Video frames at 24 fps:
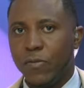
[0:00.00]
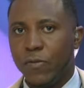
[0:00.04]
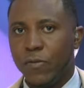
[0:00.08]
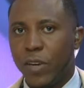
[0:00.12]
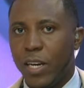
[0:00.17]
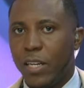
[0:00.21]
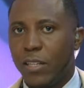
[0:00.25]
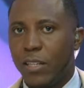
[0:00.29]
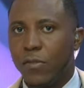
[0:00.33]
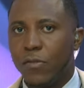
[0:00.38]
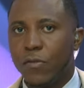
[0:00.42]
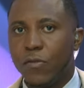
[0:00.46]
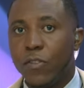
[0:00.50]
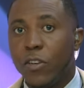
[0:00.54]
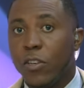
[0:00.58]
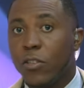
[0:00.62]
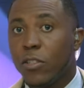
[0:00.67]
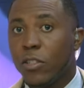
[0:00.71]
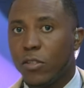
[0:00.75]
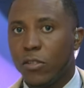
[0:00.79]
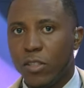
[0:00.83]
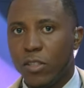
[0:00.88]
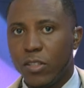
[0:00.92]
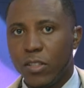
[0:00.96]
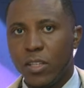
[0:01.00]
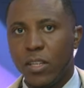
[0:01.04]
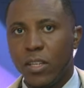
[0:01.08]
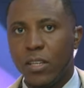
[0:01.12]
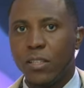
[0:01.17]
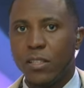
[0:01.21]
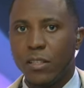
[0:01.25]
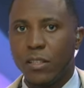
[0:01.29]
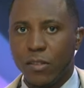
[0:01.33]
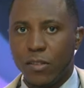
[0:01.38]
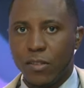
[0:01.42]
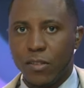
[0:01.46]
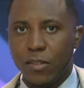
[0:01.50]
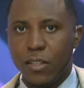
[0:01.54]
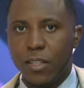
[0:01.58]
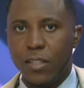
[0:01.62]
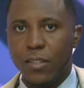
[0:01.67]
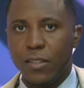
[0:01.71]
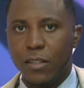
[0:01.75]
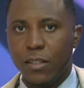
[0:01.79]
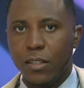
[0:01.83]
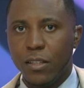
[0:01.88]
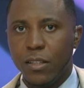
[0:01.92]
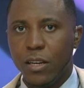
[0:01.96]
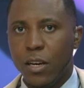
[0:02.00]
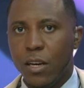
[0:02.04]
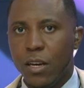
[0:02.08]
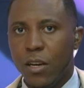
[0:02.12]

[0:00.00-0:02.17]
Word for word: had a very good start to the season.